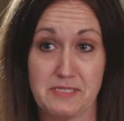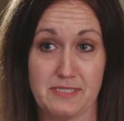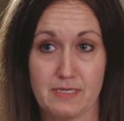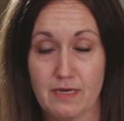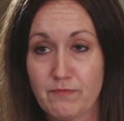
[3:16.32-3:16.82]

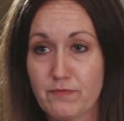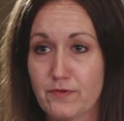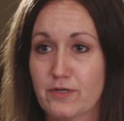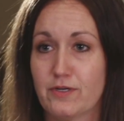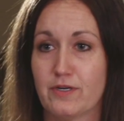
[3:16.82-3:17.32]

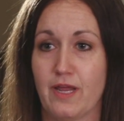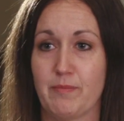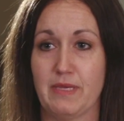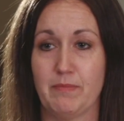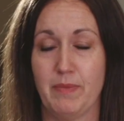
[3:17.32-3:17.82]
discomfort,
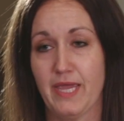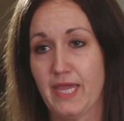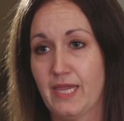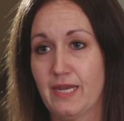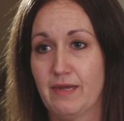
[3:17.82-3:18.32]
I mean
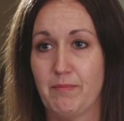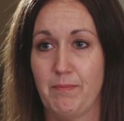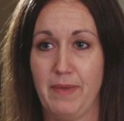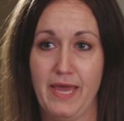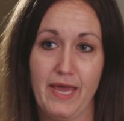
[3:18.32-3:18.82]

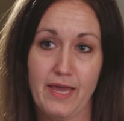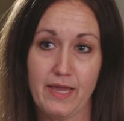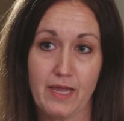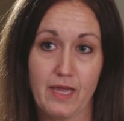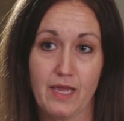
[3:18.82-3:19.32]
pain,
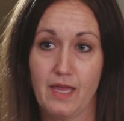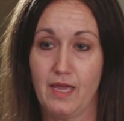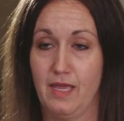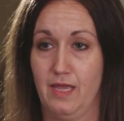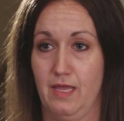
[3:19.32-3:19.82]
back,
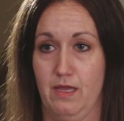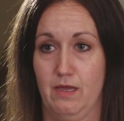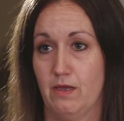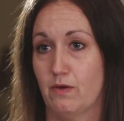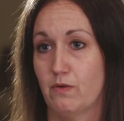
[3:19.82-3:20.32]

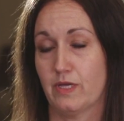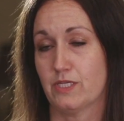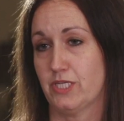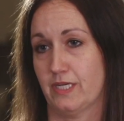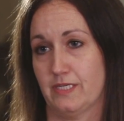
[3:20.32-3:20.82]
go
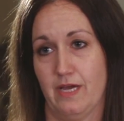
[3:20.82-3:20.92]
get checked